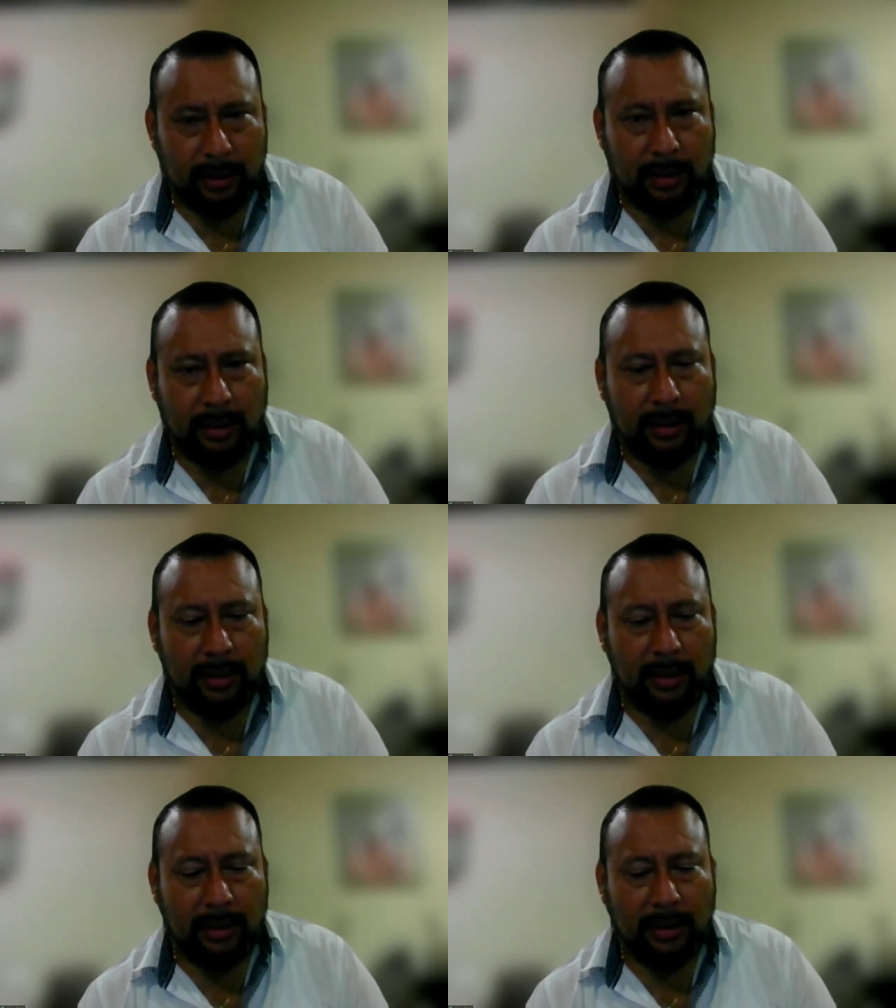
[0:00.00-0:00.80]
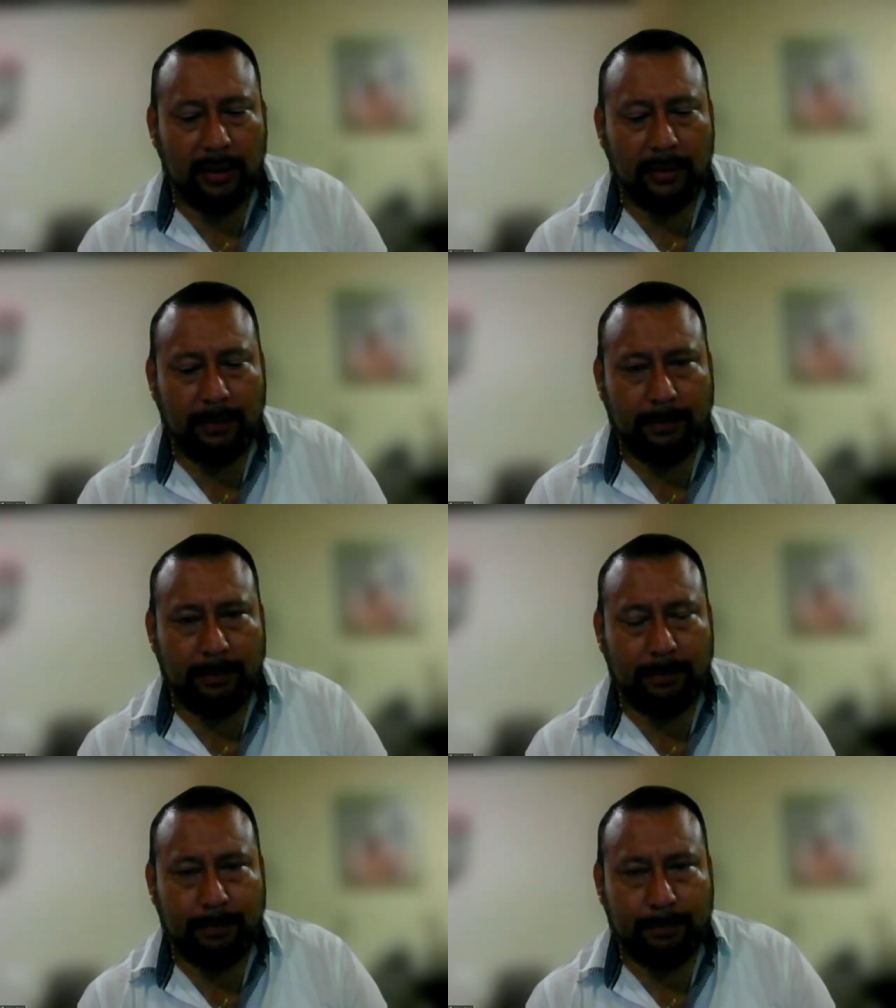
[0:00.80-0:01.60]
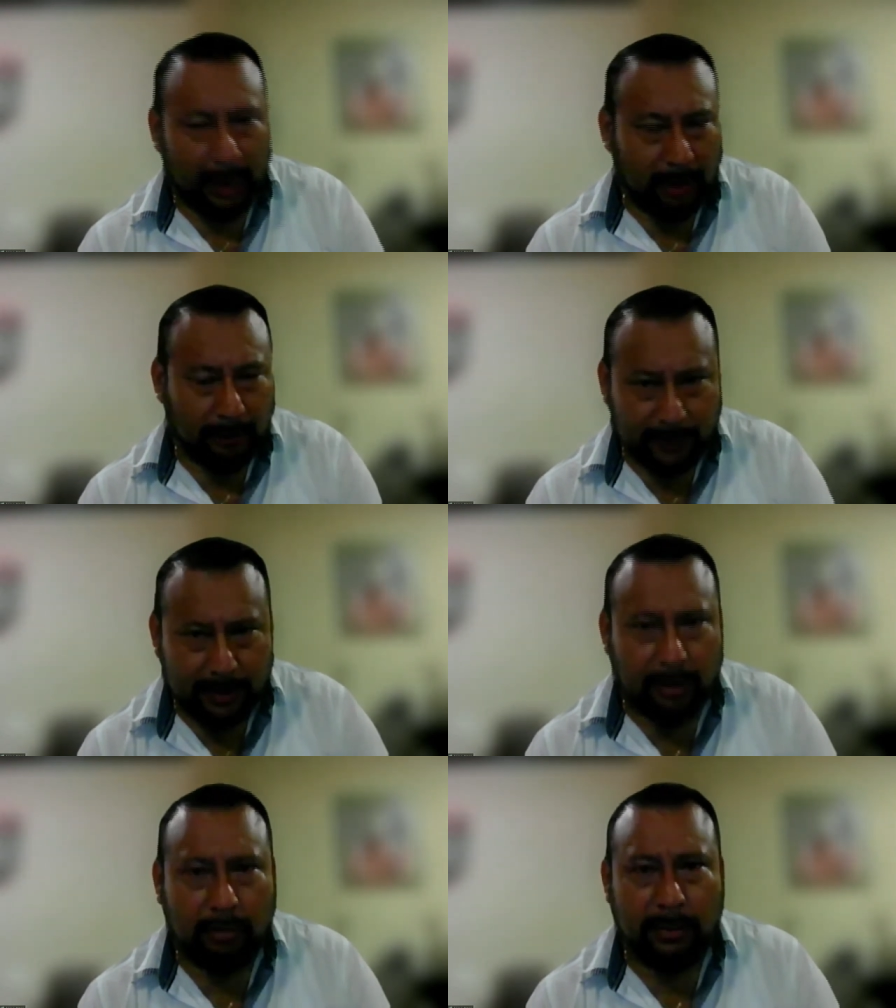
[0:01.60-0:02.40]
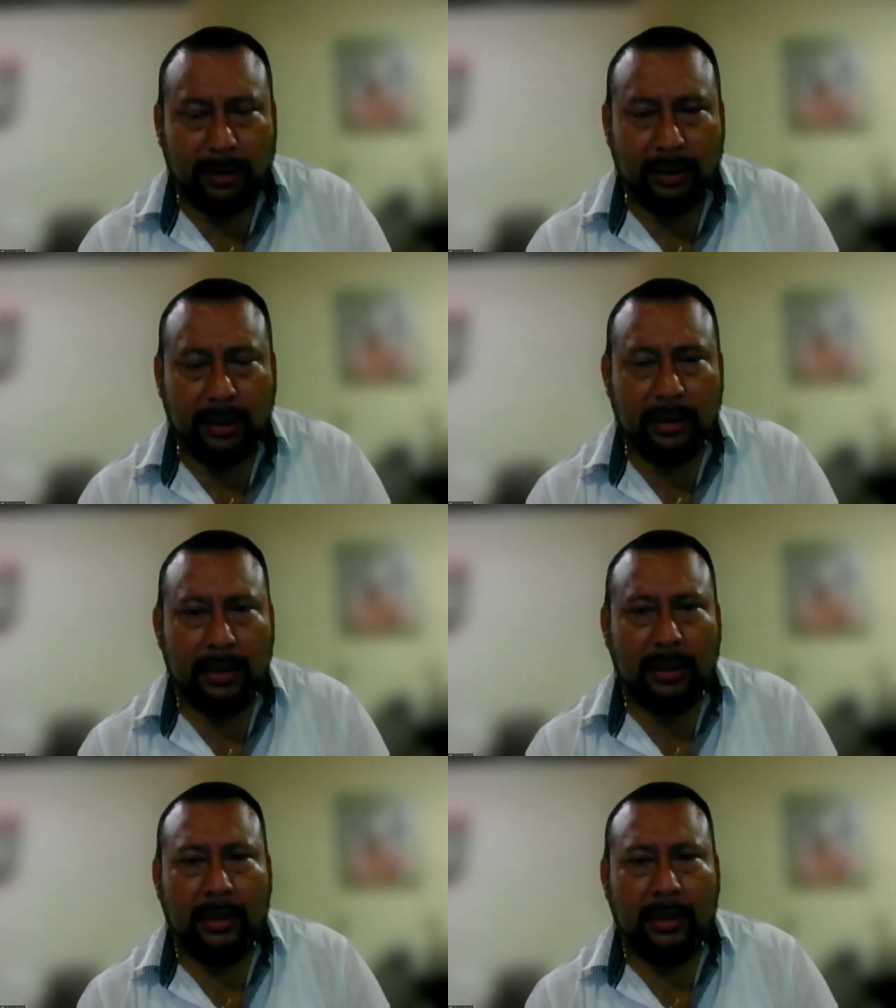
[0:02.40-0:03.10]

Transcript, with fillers: the part of the document,